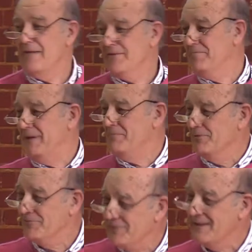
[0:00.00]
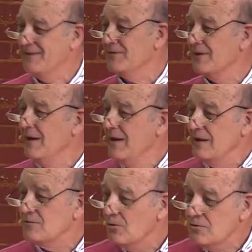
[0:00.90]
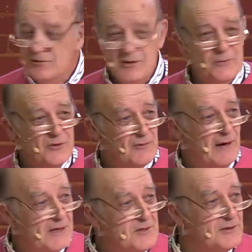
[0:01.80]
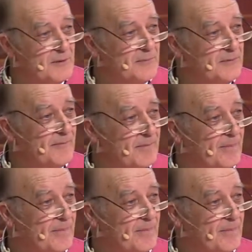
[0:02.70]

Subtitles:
covet people's things, and it's all to do with relationships.